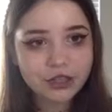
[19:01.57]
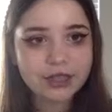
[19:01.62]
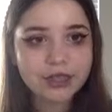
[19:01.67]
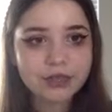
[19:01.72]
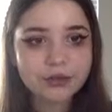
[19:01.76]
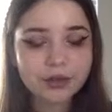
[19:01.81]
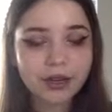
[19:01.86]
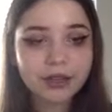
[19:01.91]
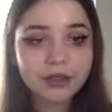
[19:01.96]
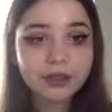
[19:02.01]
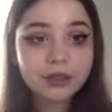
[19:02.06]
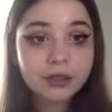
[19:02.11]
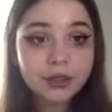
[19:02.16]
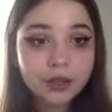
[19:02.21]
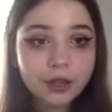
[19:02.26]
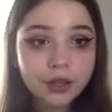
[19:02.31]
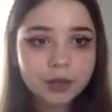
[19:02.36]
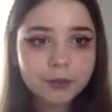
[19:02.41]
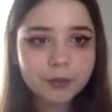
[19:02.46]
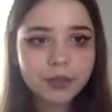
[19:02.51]
right? They're
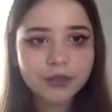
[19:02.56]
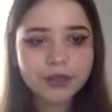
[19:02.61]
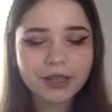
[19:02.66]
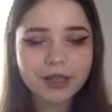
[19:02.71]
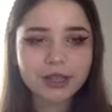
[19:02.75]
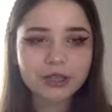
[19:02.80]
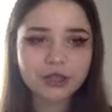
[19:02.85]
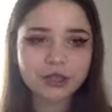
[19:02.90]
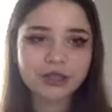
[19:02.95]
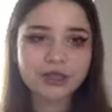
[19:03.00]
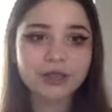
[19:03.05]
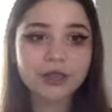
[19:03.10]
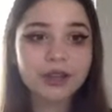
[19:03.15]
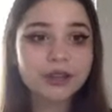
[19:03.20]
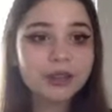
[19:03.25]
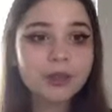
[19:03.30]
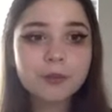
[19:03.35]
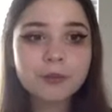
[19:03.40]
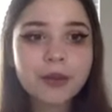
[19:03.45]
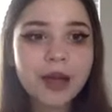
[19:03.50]
good mutations, not
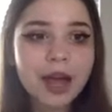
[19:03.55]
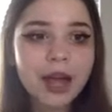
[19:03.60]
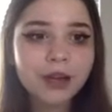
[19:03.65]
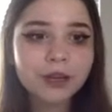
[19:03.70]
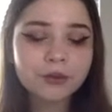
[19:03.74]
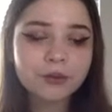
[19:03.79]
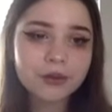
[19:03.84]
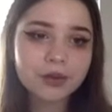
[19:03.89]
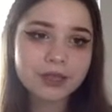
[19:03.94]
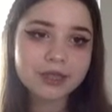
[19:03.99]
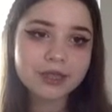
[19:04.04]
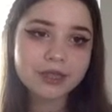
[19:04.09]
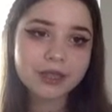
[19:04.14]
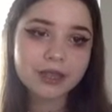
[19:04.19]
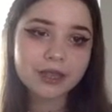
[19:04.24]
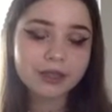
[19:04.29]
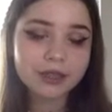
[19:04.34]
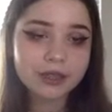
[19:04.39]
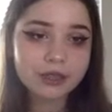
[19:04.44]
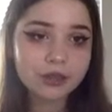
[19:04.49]
the bad ones that
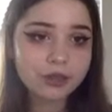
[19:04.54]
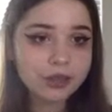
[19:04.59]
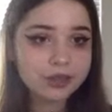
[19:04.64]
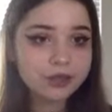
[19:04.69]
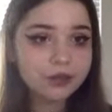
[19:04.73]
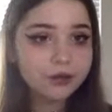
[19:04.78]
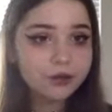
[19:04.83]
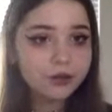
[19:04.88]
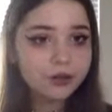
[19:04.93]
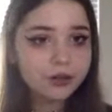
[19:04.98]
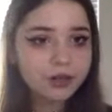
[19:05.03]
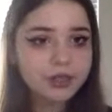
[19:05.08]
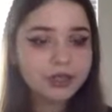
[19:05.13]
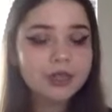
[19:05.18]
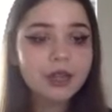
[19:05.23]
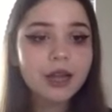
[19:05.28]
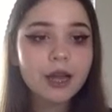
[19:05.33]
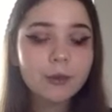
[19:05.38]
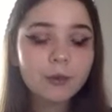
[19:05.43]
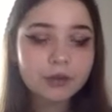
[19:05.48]
lead to disorders,
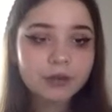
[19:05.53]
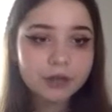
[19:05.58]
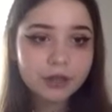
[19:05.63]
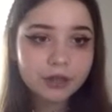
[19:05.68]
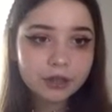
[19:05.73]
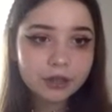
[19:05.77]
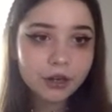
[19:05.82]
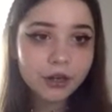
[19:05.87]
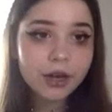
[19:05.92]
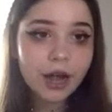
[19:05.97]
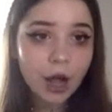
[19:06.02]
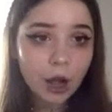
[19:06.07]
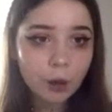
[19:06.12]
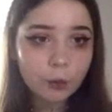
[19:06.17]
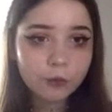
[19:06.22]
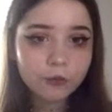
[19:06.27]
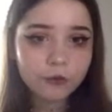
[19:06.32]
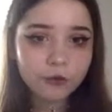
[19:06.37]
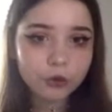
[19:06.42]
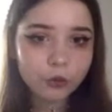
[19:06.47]
but the good,
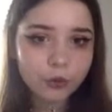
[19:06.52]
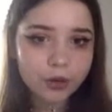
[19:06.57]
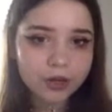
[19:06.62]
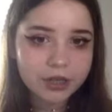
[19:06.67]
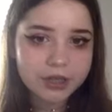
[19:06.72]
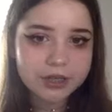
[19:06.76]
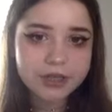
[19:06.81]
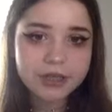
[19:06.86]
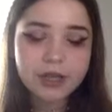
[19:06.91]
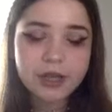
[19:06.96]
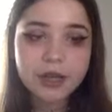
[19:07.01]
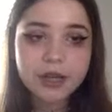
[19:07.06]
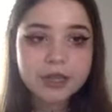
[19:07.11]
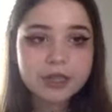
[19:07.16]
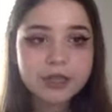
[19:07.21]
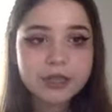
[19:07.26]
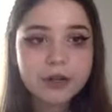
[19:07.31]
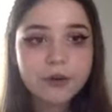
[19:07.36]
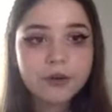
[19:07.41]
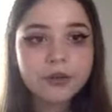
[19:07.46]
helpful ones.
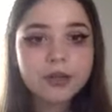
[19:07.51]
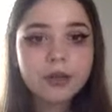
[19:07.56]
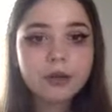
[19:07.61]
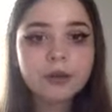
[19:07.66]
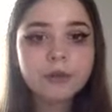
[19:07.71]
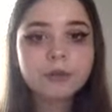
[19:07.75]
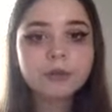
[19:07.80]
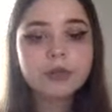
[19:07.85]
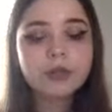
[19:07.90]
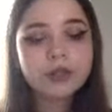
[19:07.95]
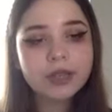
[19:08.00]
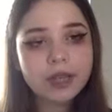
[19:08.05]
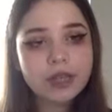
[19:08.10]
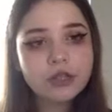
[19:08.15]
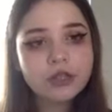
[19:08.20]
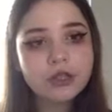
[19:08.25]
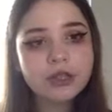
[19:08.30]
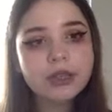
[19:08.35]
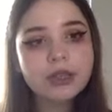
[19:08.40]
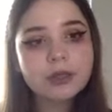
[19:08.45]
So the
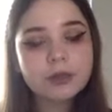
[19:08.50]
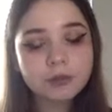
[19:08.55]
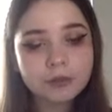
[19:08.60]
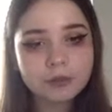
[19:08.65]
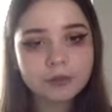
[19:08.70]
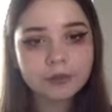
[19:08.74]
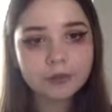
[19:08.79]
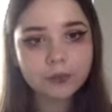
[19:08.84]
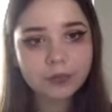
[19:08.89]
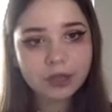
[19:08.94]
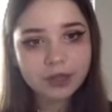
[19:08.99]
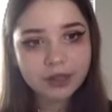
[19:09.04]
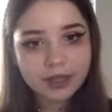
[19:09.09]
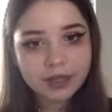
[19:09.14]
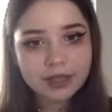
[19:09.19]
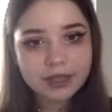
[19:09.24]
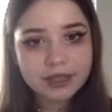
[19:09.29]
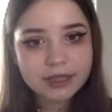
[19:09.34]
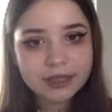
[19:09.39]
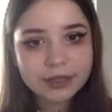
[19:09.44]
mutations
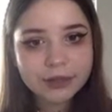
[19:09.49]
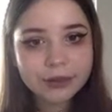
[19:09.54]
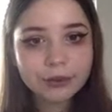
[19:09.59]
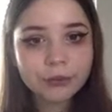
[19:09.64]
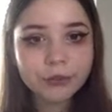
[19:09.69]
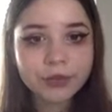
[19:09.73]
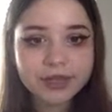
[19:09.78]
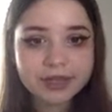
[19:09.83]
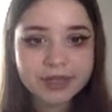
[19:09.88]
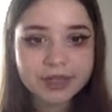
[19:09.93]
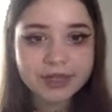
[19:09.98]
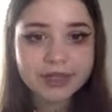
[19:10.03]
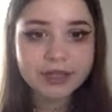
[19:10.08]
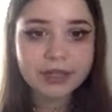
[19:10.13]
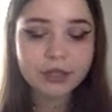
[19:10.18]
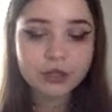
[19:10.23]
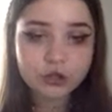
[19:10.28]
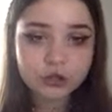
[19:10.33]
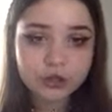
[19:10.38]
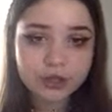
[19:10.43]
leads to
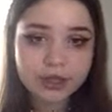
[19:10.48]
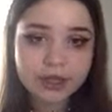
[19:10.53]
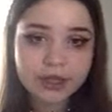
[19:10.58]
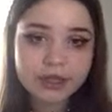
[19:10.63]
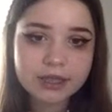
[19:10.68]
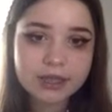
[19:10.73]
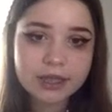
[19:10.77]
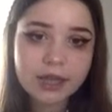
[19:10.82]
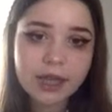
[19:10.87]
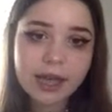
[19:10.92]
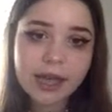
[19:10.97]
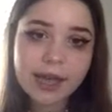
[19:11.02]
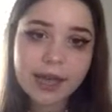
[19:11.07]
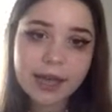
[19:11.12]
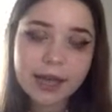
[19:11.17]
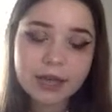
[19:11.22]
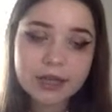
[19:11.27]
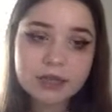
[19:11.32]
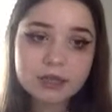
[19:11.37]
resistant trees. And